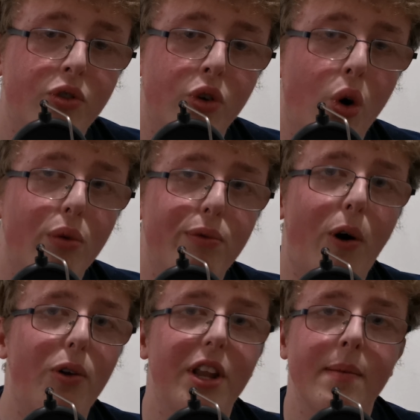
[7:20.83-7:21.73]
don't
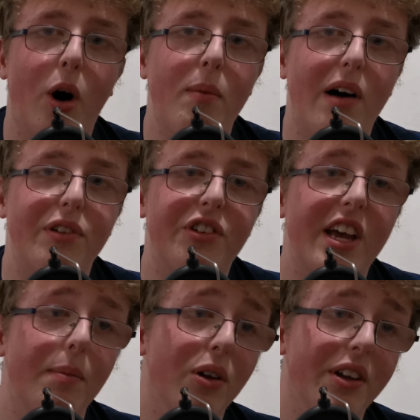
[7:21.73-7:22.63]
fall into the bottom half of the
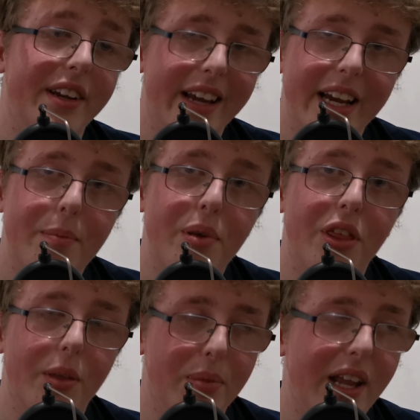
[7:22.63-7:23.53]
table and keep
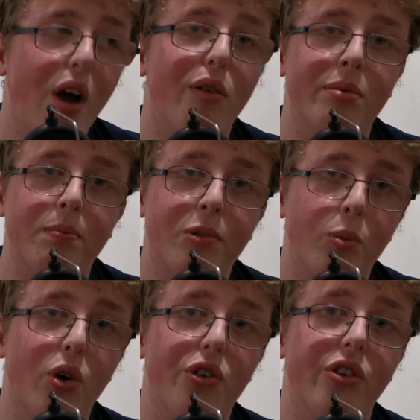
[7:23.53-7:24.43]
the playoff
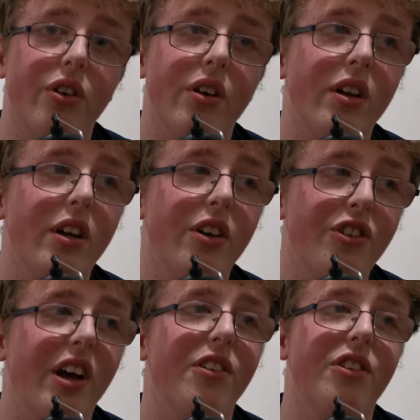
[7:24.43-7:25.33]
promotion
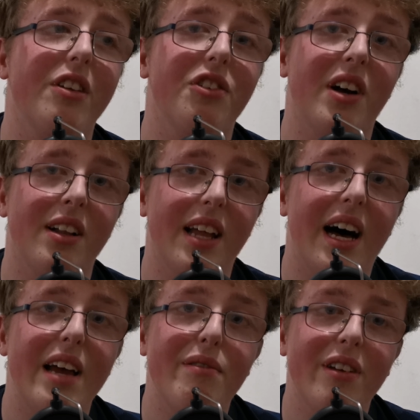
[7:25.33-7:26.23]
chances
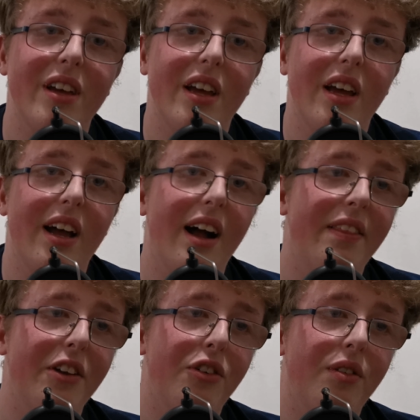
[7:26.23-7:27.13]
alive. And
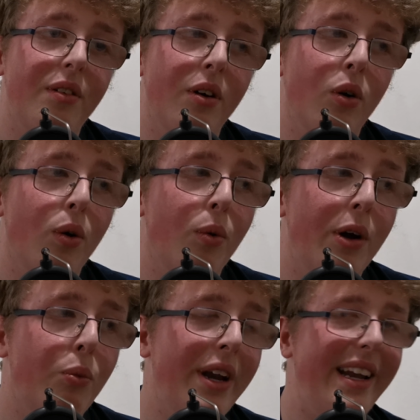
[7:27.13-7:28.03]
then
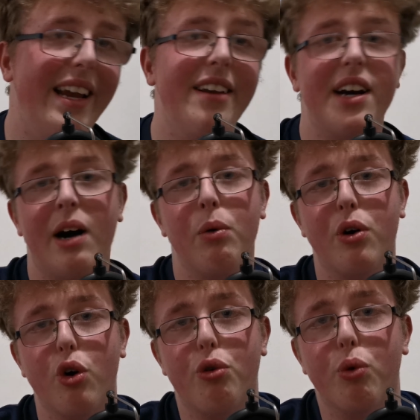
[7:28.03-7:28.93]
we need our
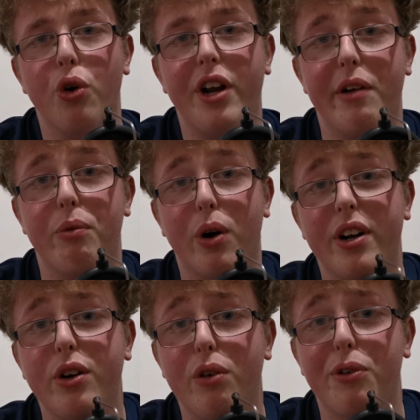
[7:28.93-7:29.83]
good run if we're
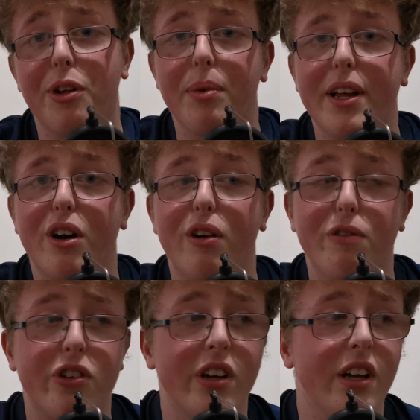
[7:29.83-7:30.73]
going to go through the
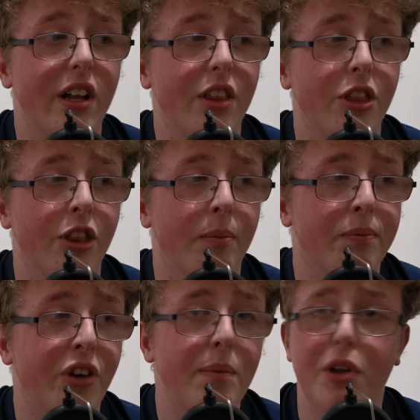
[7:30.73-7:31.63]
playoffs. The
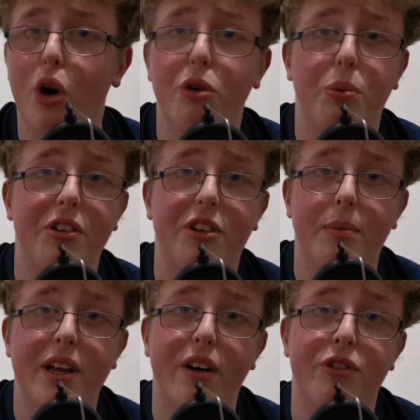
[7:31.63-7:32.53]
team that always wins the
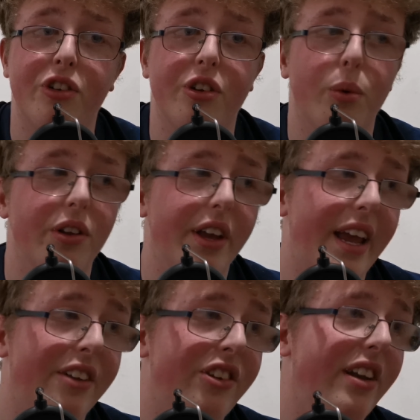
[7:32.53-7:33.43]
playoffs is the one that
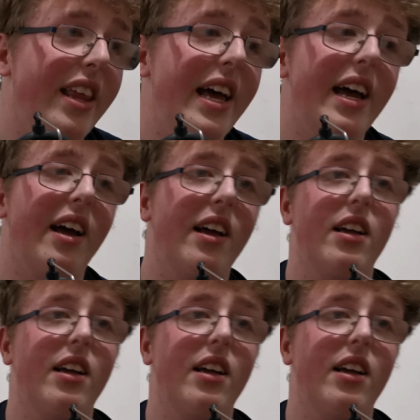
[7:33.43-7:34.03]
gets in there